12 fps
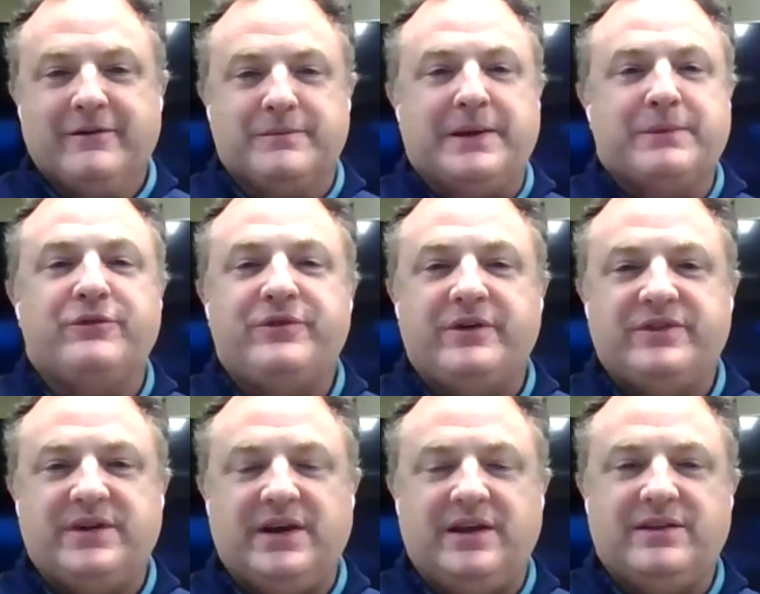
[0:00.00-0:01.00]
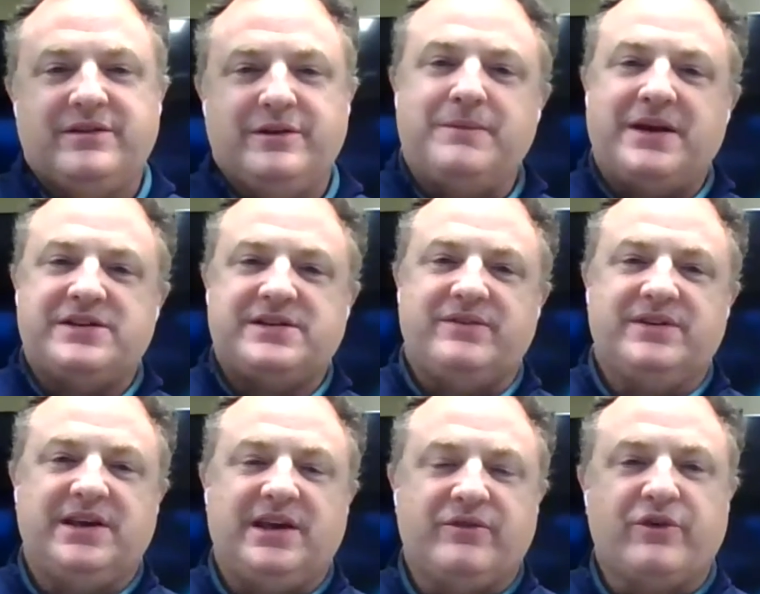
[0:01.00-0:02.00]
from April 15th to May
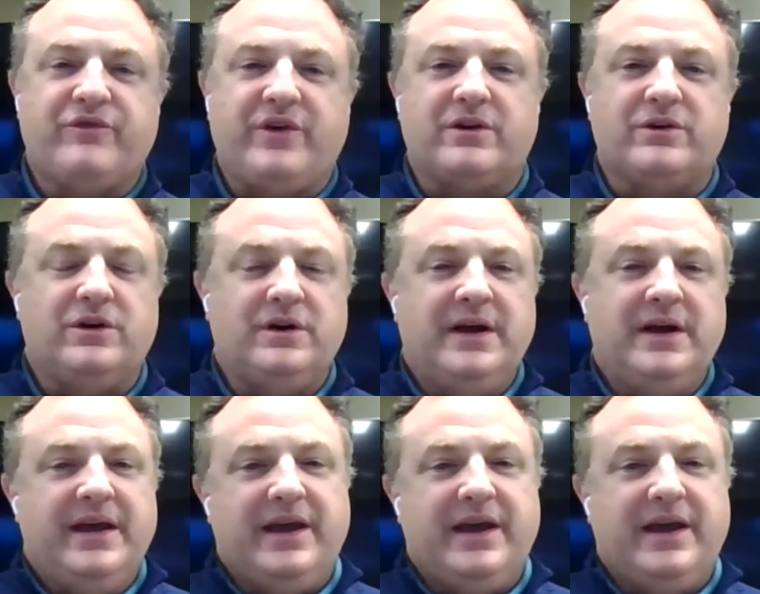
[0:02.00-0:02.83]
17th for federal,